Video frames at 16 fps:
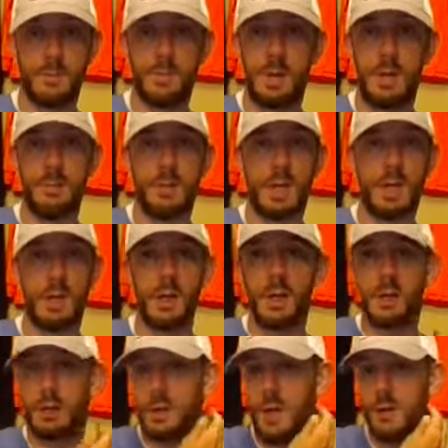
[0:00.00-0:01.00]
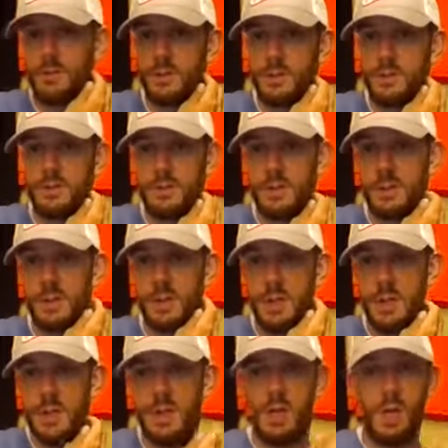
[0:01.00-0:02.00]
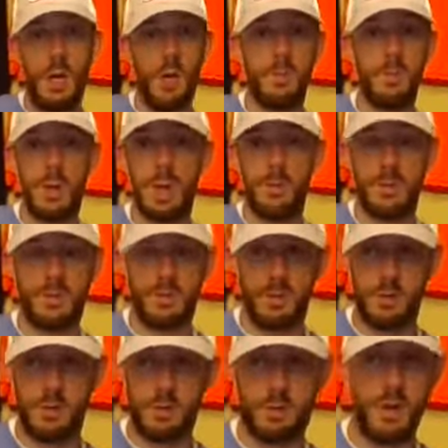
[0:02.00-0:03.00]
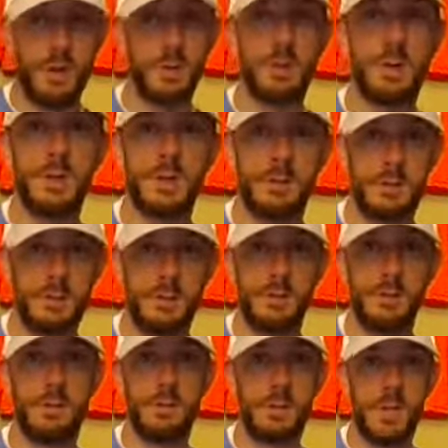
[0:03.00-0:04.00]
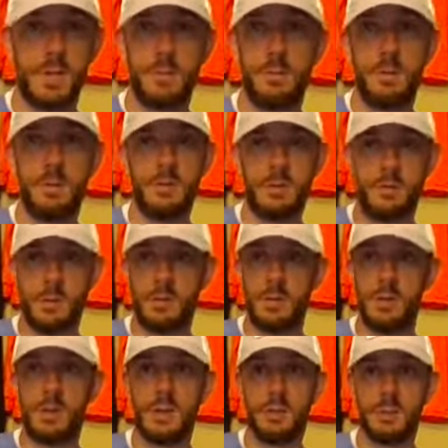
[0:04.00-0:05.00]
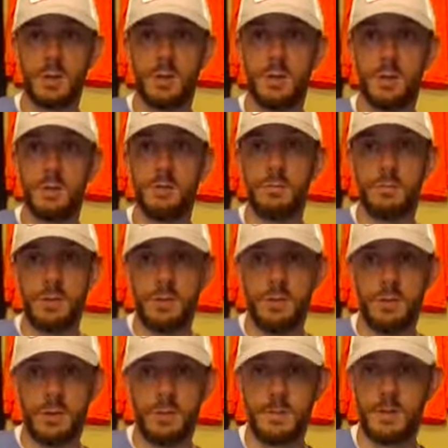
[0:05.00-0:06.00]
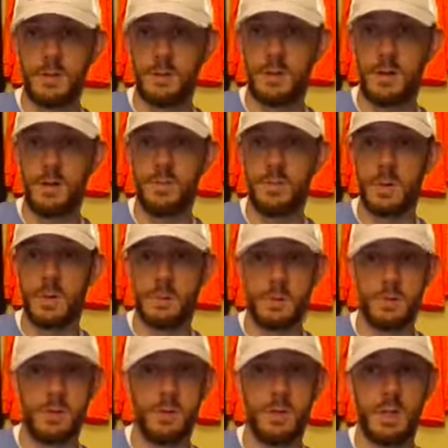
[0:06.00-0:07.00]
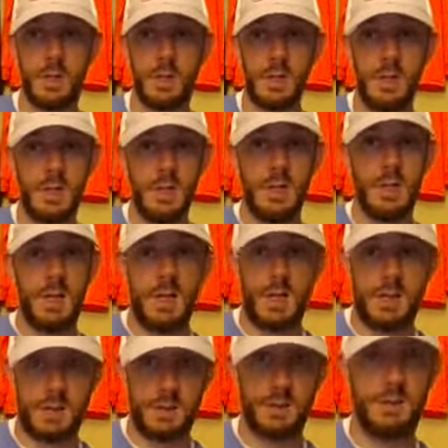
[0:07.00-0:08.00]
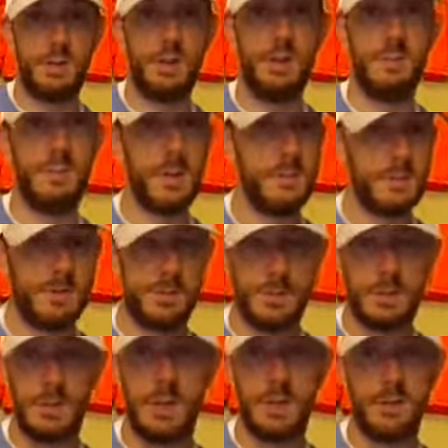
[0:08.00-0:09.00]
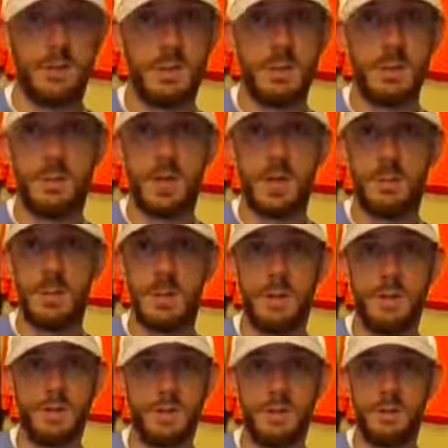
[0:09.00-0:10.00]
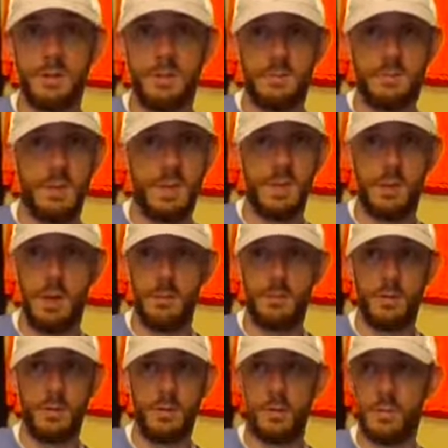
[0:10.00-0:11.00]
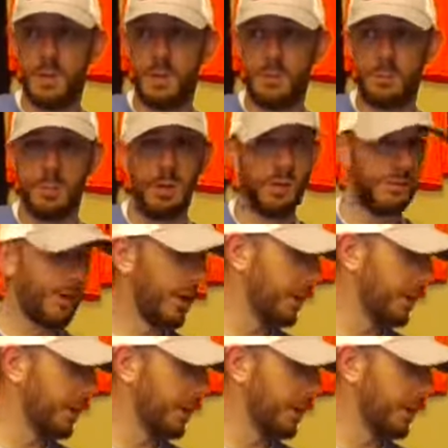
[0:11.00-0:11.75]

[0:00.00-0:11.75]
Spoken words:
I have a lot of confidence in. I'll probably be throwing crankbaits. Kind of depends on where we end up going for the tournament and stuff, but I'll be throwing like 8XD, maybe even 10XD crankbaits because they love those big profile